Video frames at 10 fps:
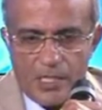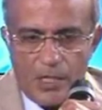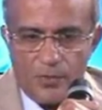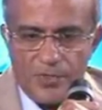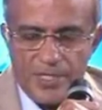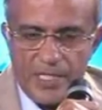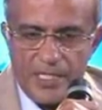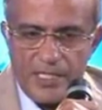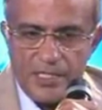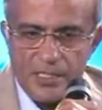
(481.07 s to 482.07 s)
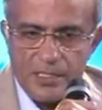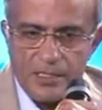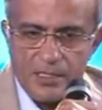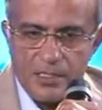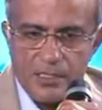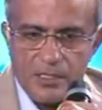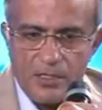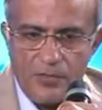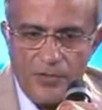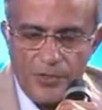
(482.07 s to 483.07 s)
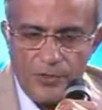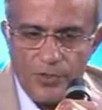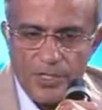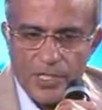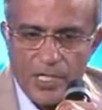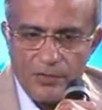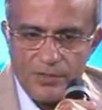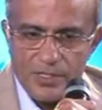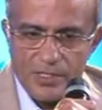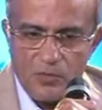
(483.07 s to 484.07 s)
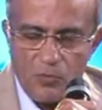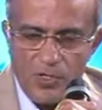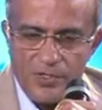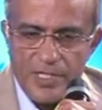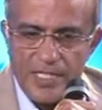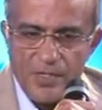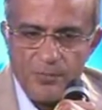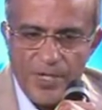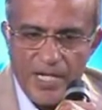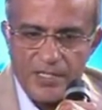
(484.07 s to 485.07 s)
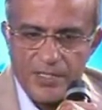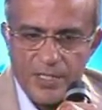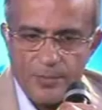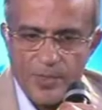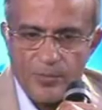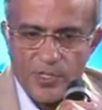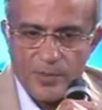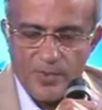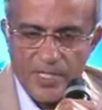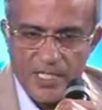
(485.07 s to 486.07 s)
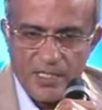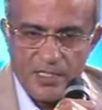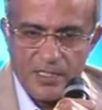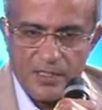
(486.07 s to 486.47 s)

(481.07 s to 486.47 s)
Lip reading: Now really, when you look around, what really impacts the triple bottom line?